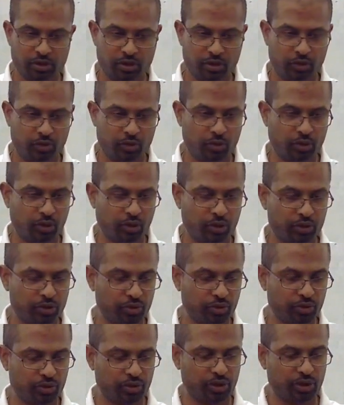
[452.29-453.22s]
You will
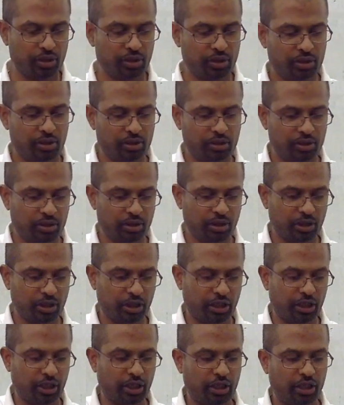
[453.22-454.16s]
also see
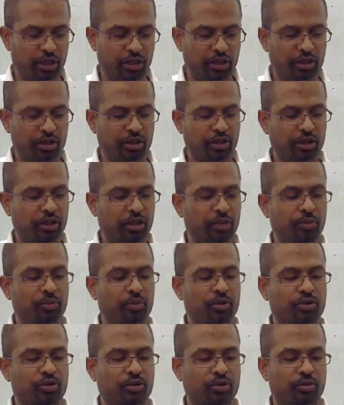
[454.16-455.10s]
a
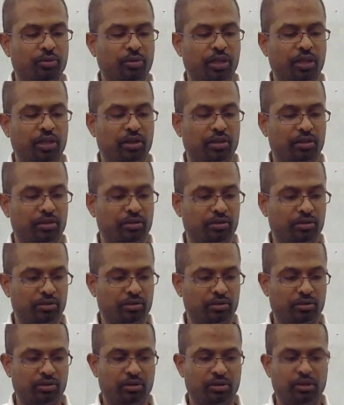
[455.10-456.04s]
temperature panel,
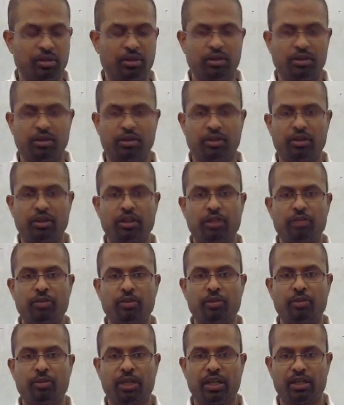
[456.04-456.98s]
a
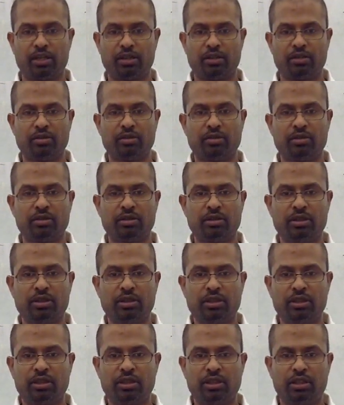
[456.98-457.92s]
thermal panel.
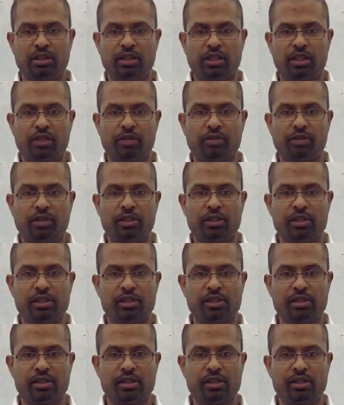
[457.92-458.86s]
Now
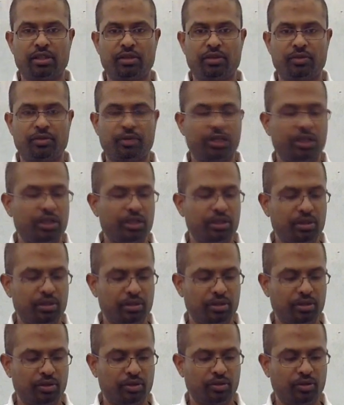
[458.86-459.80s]
this is very
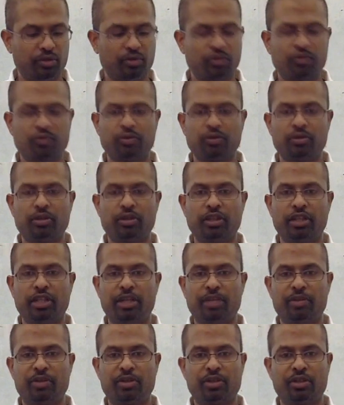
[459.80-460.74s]
useful in
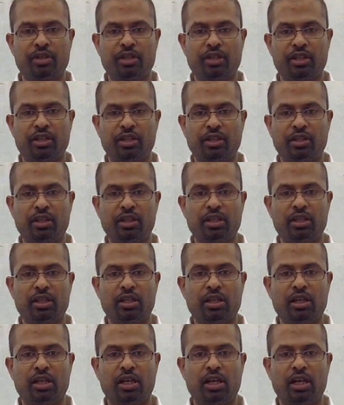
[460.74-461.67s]
demonstrating
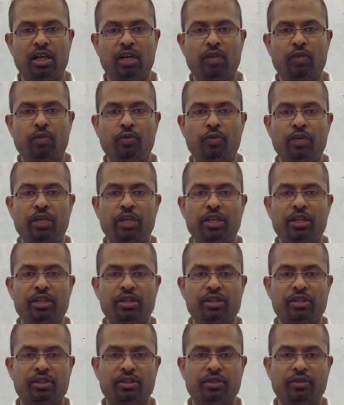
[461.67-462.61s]
how
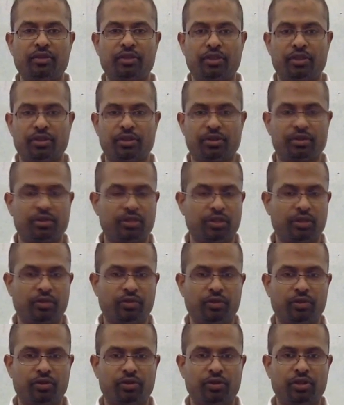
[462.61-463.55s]
various surfaces. Now
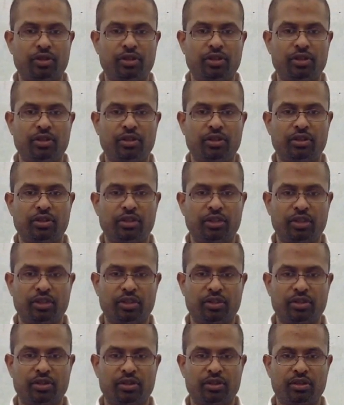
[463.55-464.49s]
if you see here,
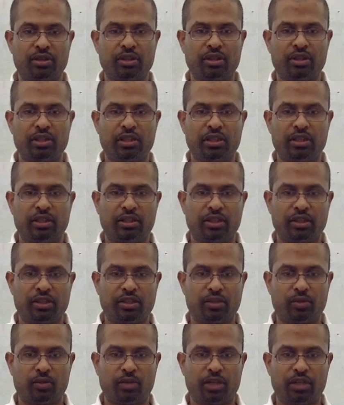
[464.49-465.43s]
there's
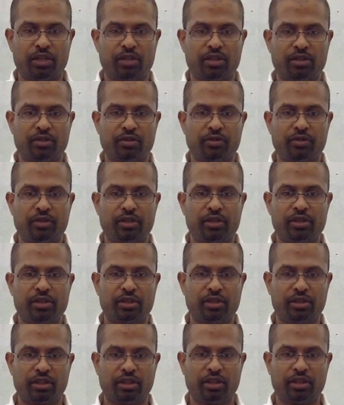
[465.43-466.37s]
a white surface
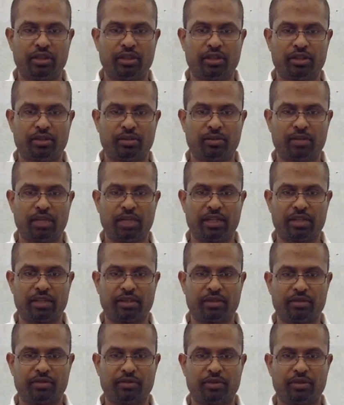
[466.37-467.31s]
and then there's a black
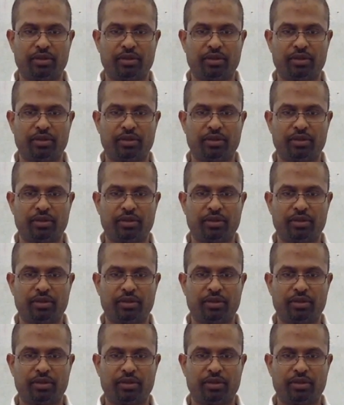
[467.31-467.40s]
surface.